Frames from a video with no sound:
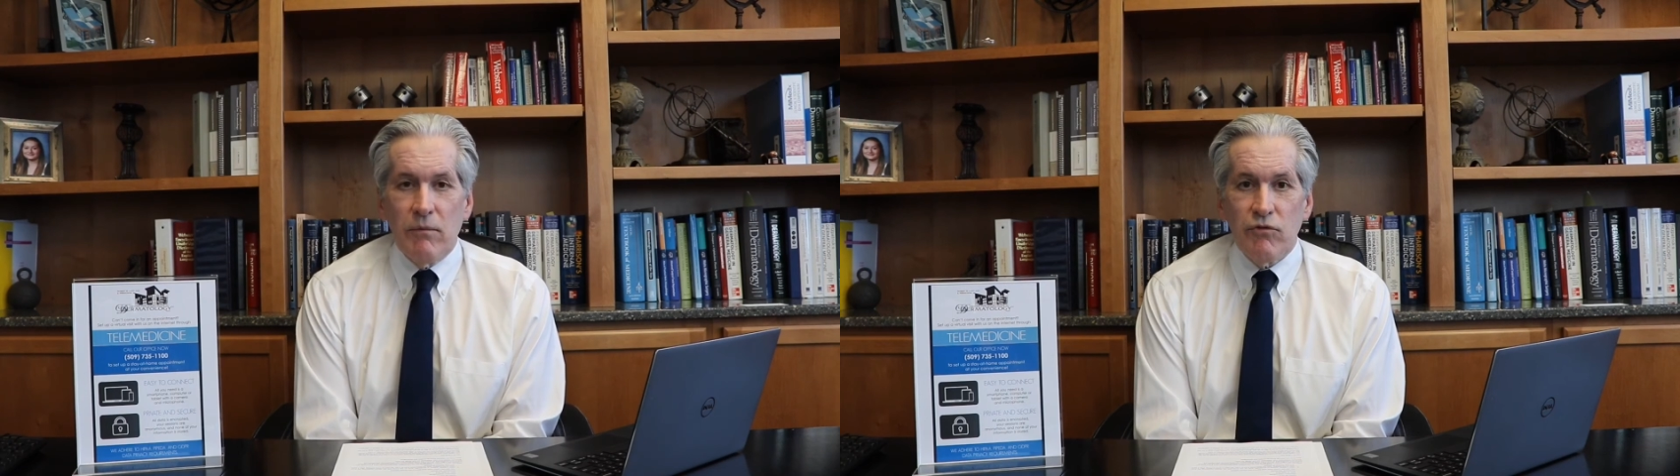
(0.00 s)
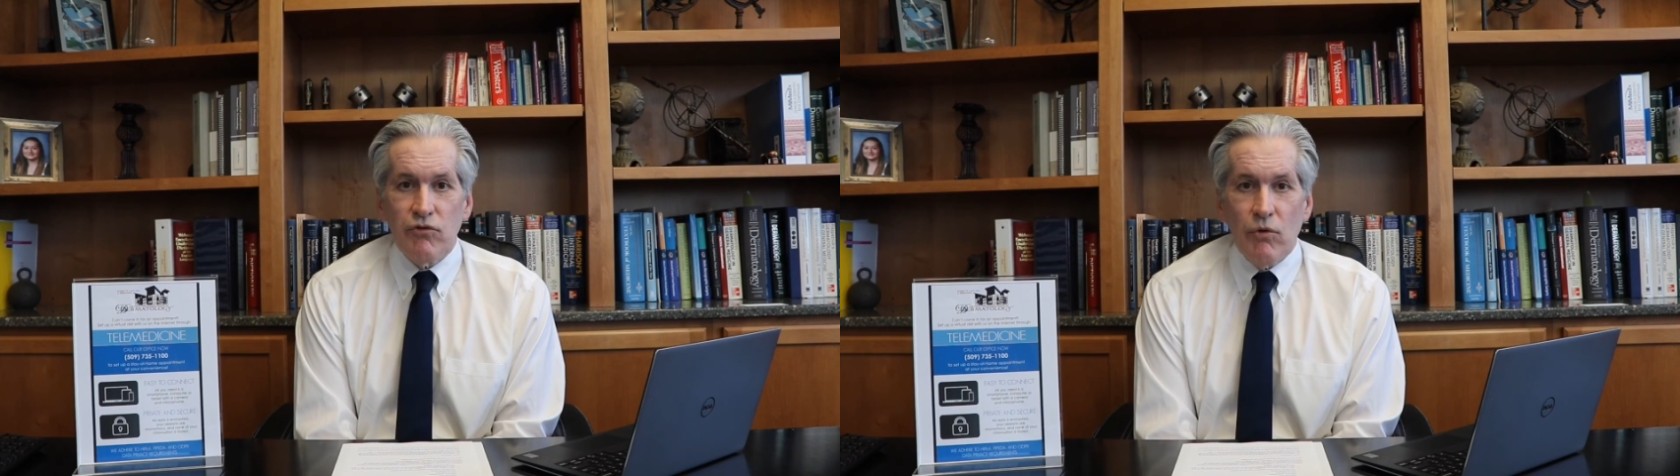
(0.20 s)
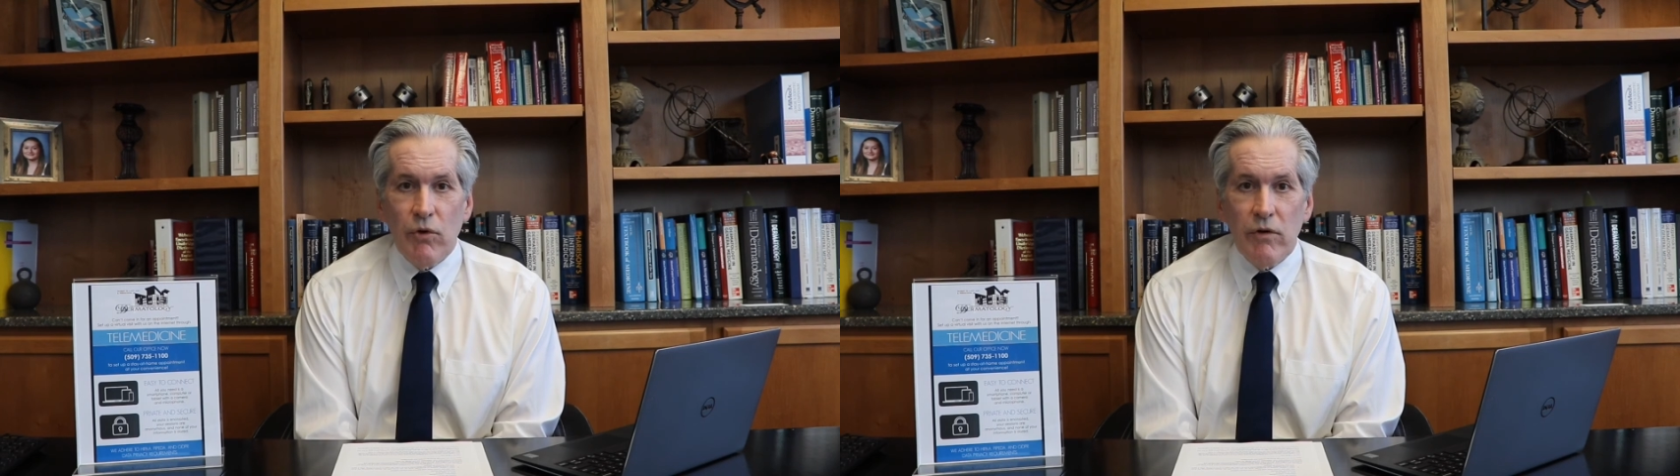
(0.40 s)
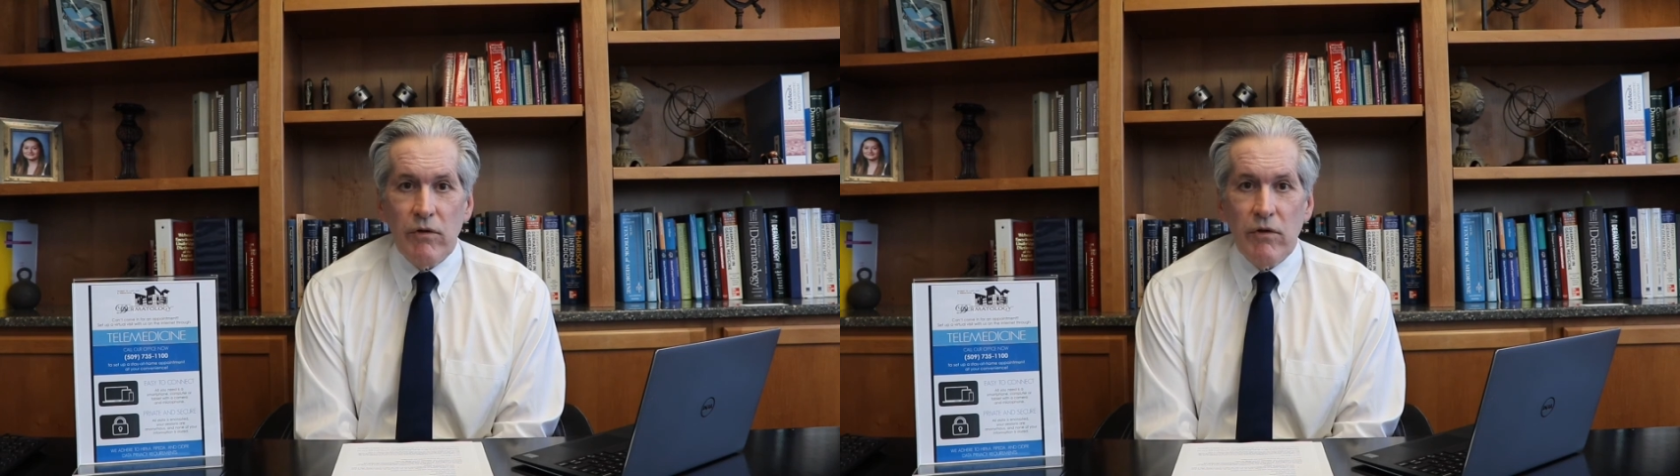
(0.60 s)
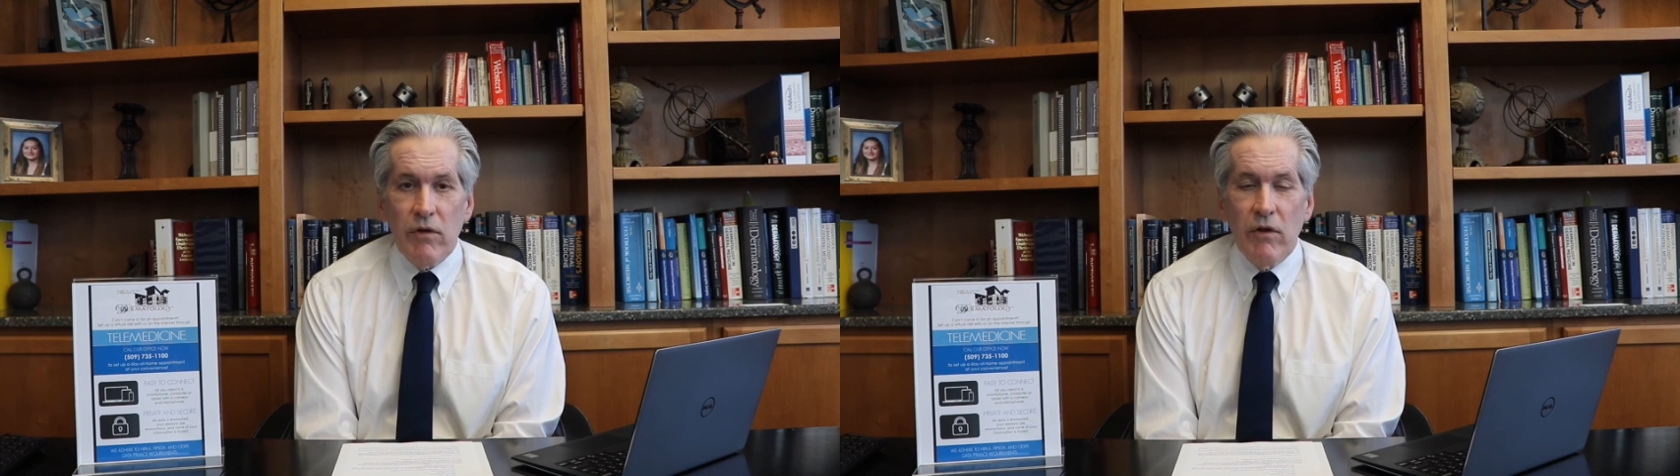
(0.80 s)

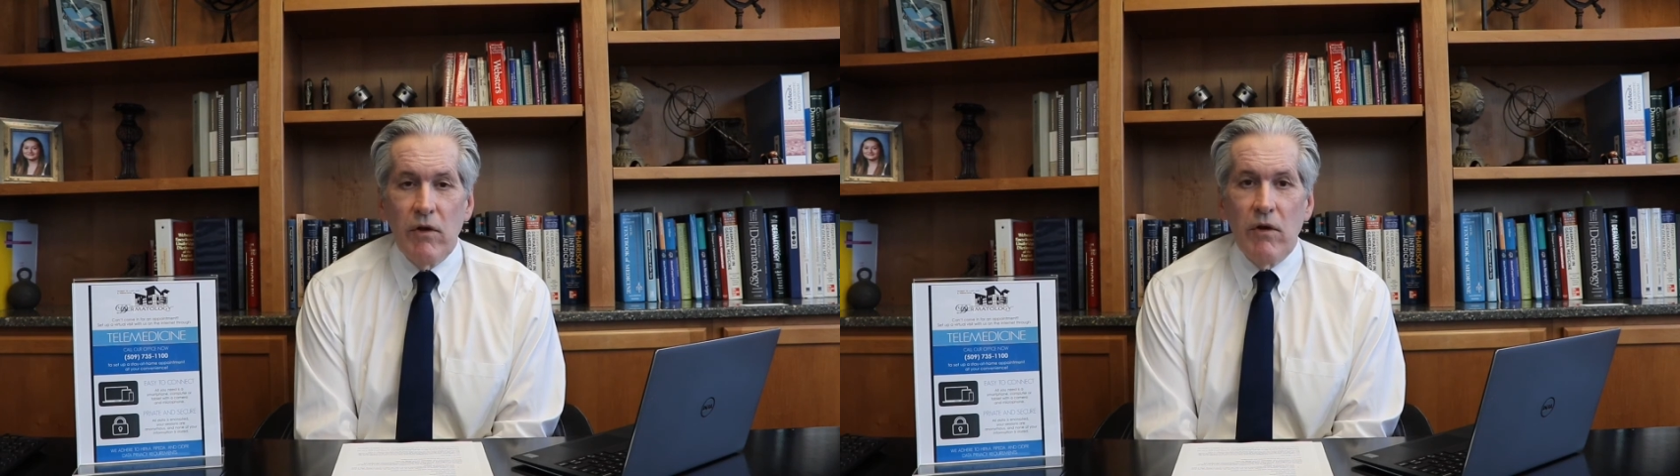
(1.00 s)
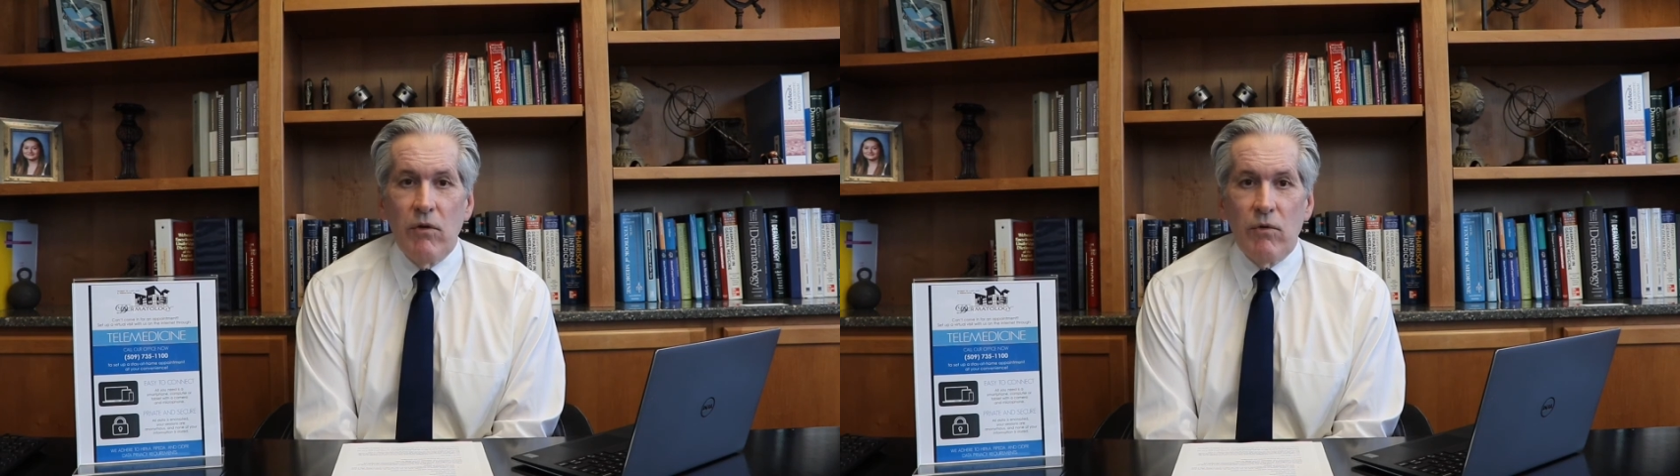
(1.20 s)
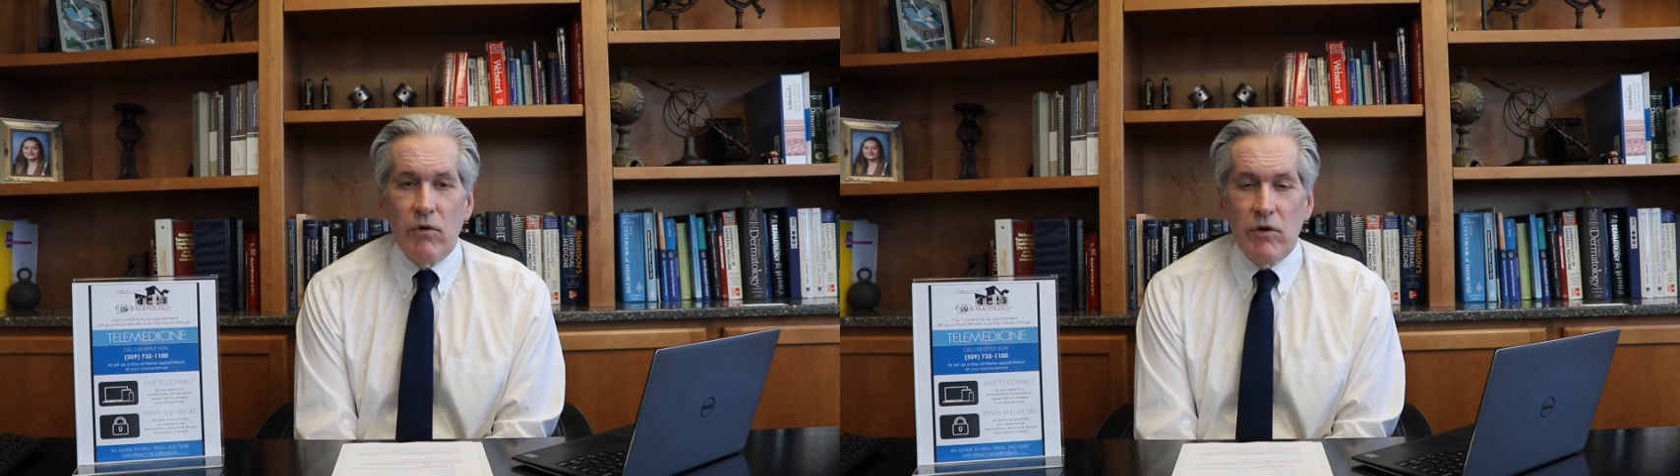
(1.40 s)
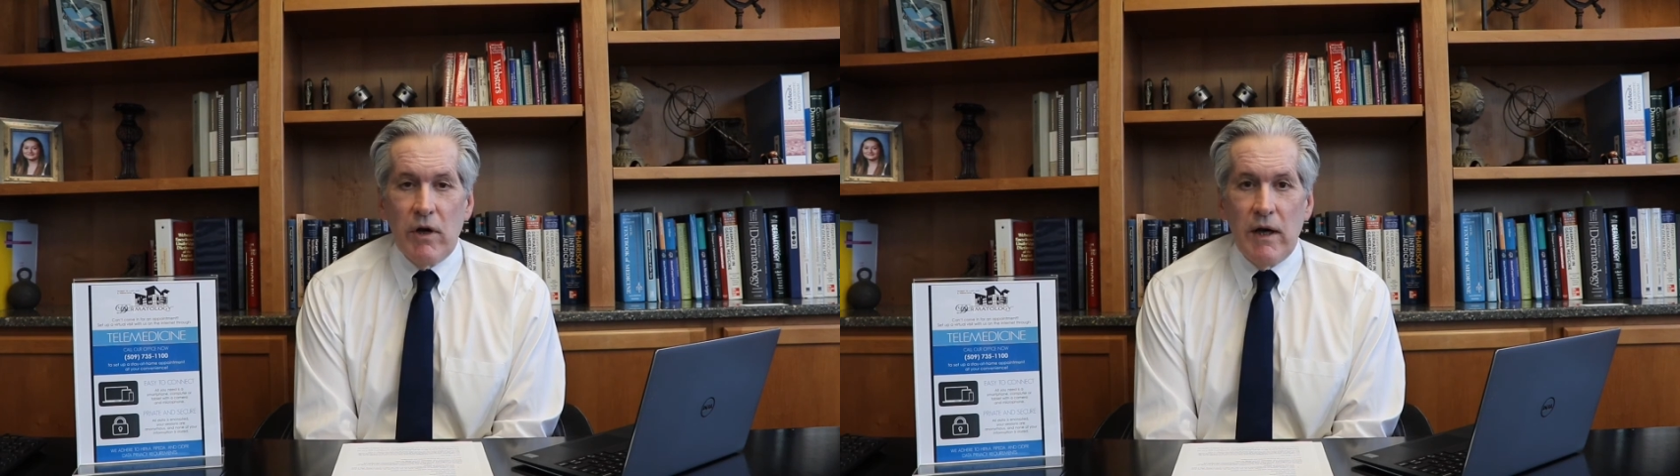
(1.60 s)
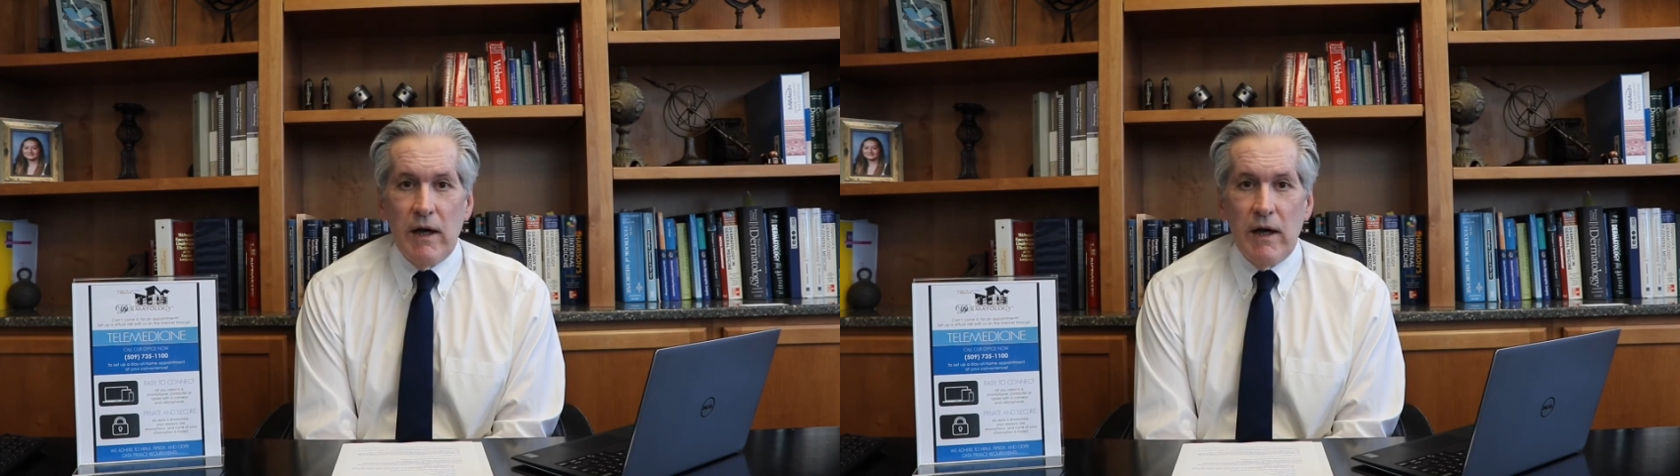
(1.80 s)
shorts or